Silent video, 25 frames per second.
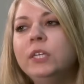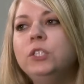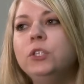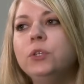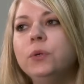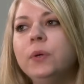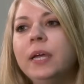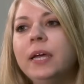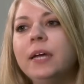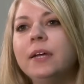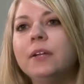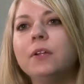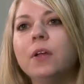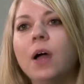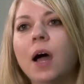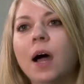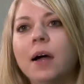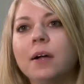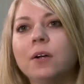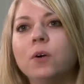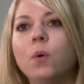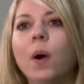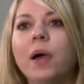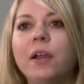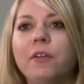do get
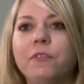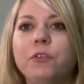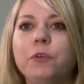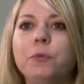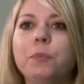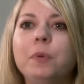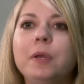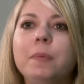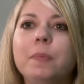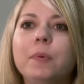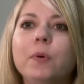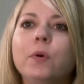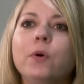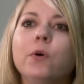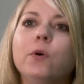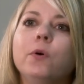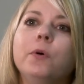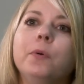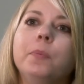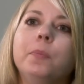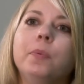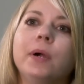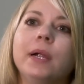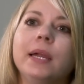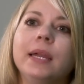quite a few people who
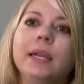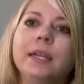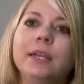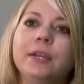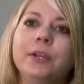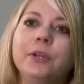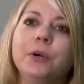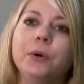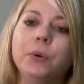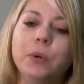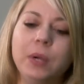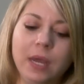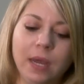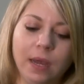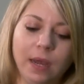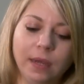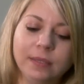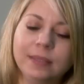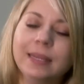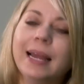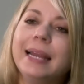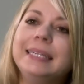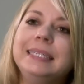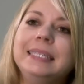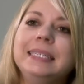will bring,
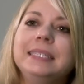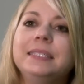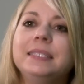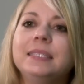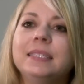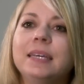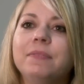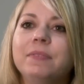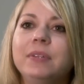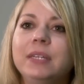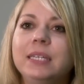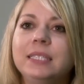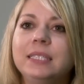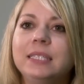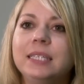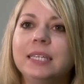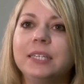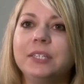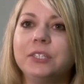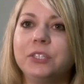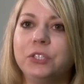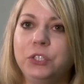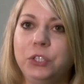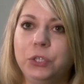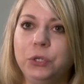
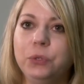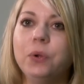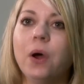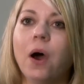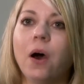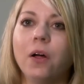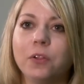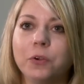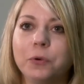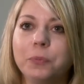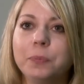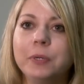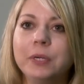1976 $2